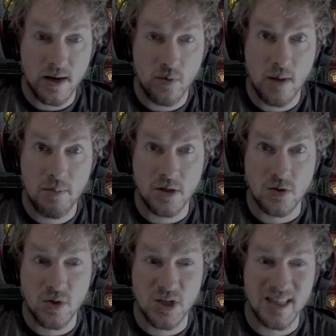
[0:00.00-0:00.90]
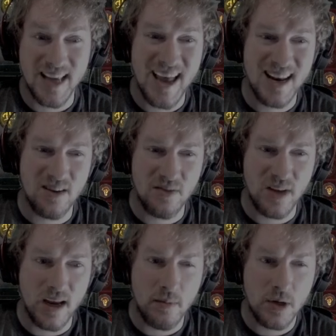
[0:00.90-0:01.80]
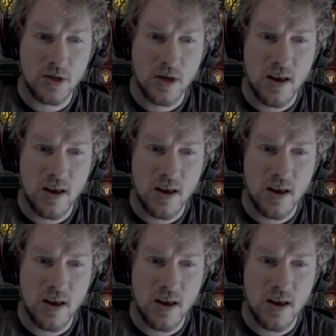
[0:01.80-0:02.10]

weapons, which is additive damage.